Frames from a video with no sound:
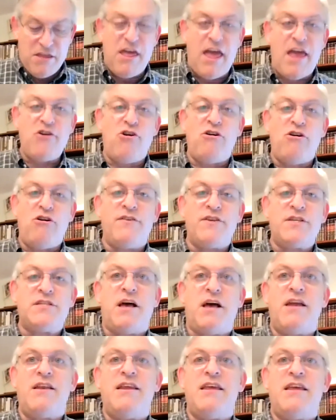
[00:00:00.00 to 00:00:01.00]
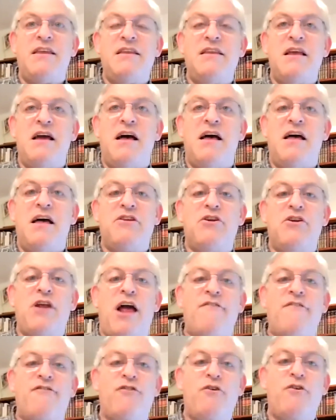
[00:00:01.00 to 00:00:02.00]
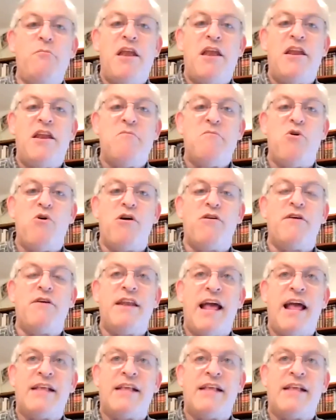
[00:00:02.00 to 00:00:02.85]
then all of a sudden uh, they're not from anymore.